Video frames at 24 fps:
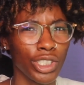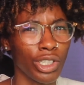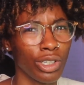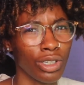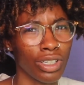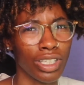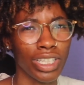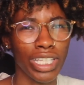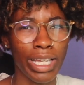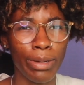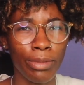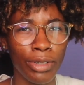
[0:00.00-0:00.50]

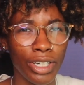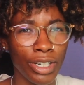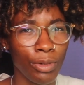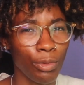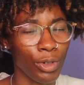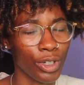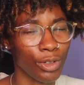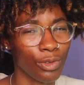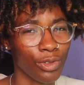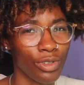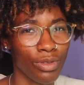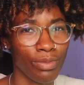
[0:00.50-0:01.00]
collaborate,
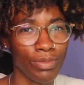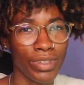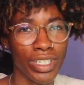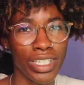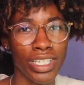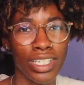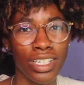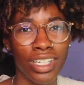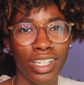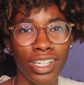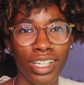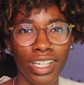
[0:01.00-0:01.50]
work with
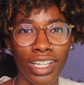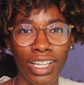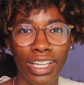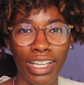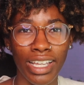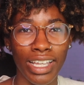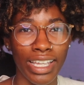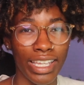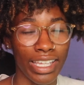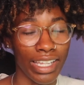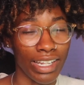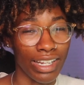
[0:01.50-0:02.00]
me,
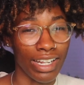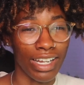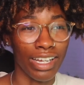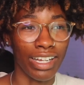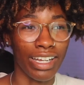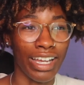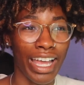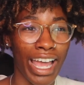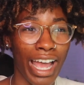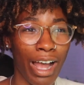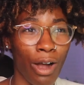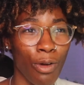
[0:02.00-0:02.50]
and
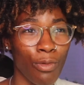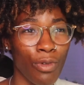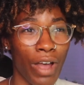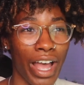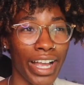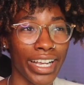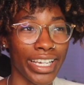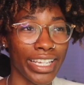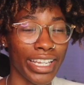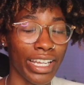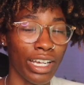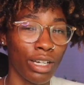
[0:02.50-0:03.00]
how I
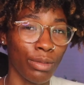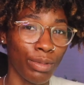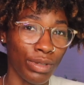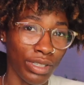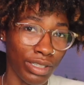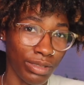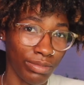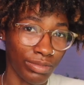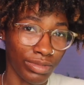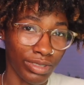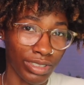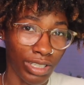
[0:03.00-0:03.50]
could help
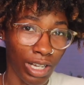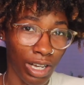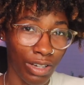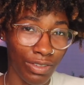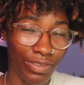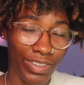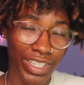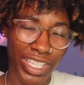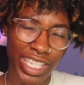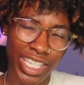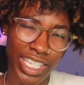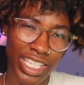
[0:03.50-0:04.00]
him solve
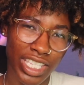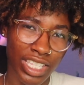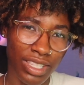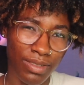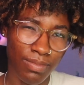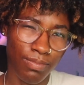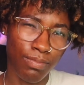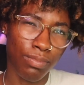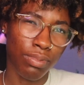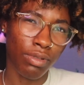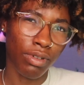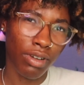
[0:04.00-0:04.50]
his
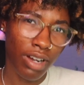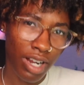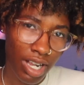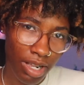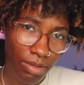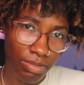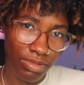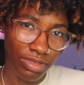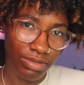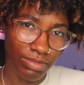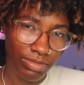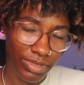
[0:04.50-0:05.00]

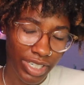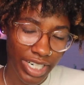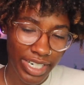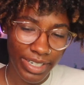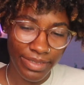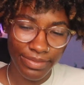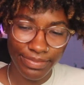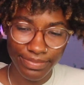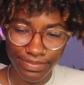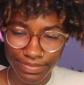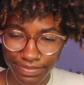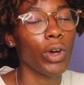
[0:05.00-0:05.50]
problem, right?
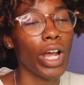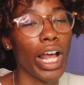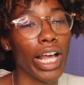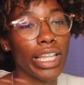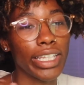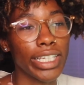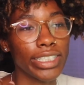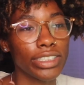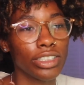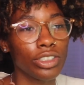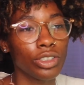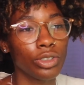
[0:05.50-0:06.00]
What I
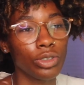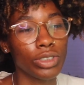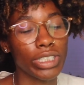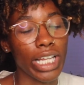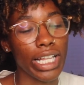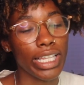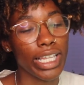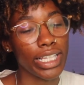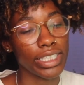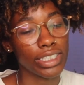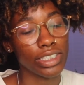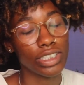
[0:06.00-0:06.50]
like to do is I
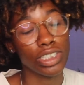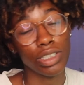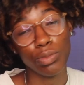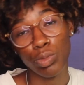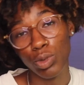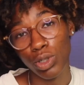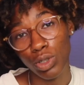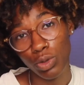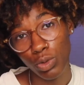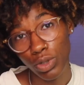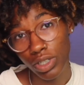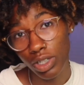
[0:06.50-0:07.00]
like to jump
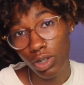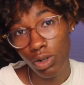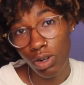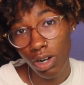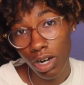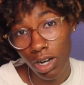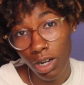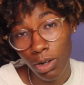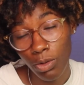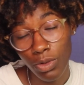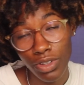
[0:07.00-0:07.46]
on a quick call